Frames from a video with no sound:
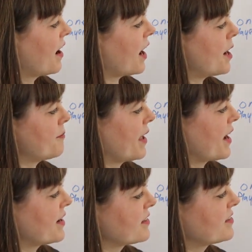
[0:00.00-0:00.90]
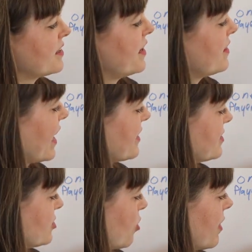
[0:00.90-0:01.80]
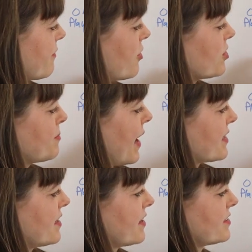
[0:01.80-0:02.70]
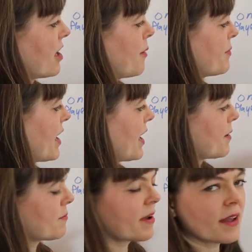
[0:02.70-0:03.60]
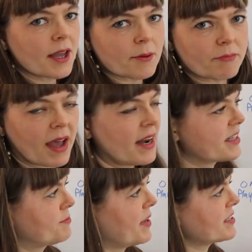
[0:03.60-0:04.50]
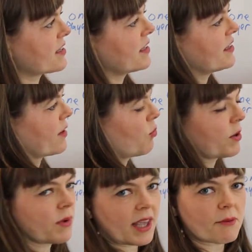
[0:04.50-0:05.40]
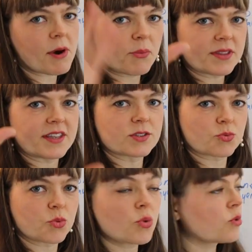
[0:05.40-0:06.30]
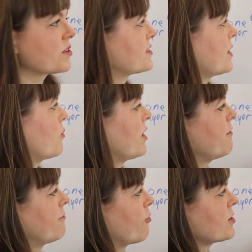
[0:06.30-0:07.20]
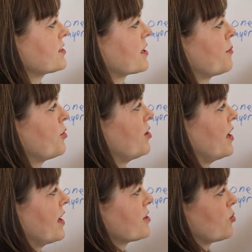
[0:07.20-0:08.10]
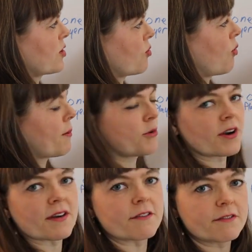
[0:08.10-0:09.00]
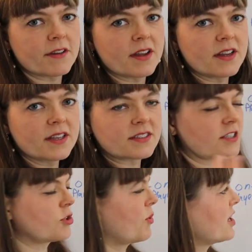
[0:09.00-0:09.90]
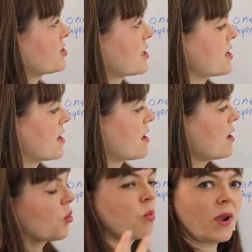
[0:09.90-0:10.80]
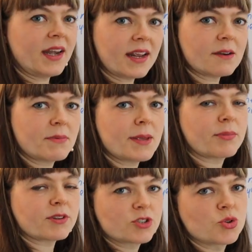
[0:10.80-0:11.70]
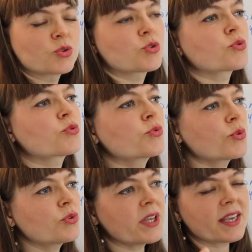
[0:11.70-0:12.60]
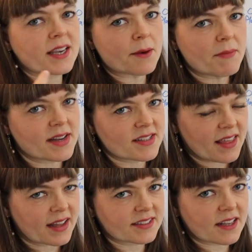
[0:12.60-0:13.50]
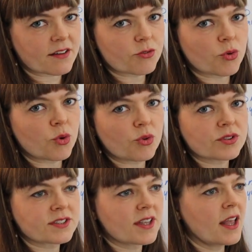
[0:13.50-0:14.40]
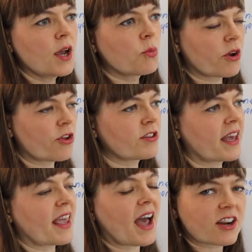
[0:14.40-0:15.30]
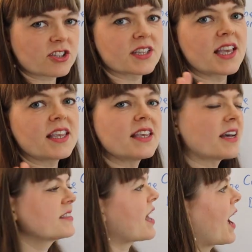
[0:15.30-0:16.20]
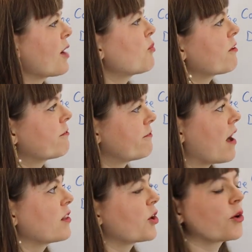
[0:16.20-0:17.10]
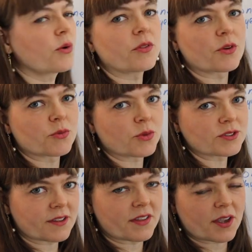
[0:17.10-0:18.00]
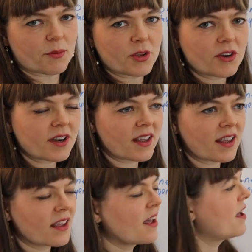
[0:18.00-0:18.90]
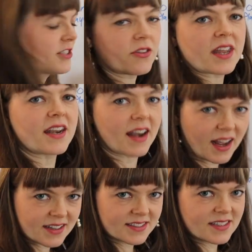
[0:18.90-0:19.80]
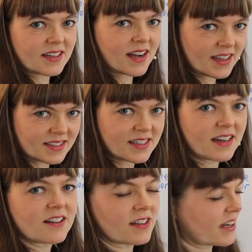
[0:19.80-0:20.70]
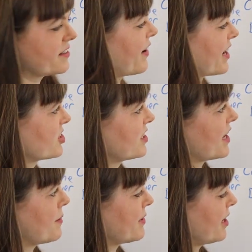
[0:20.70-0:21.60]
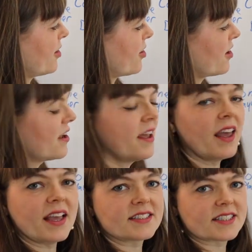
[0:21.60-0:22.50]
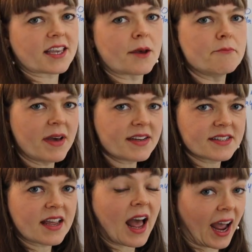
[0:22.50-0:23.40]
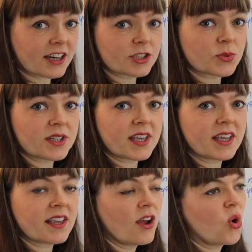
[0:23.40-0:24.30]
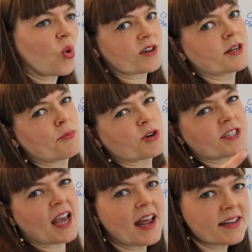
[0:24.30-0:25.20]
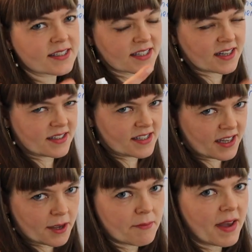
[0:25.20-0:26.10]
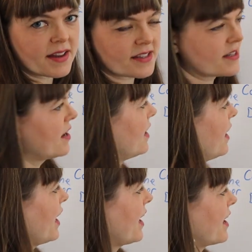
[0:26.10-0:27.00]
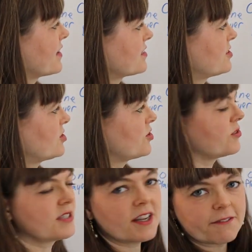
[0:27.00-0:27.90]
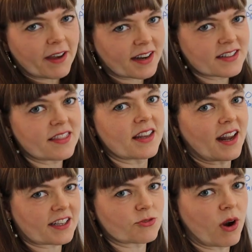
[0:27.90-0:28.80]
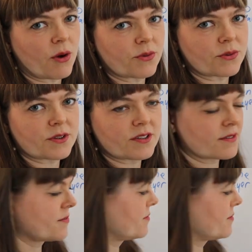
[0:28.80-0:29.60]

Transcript: Um, and that sort of goes back to this top game, but it's basically like when we come up with these rules that would force the community into a cooperative situation. We need people to truly commit to that set of rules where they're like, actually, yes, I will follow the rules of the community. And so the next nested collective action game here is to commit actually or to pretend to commit and to defect the next round.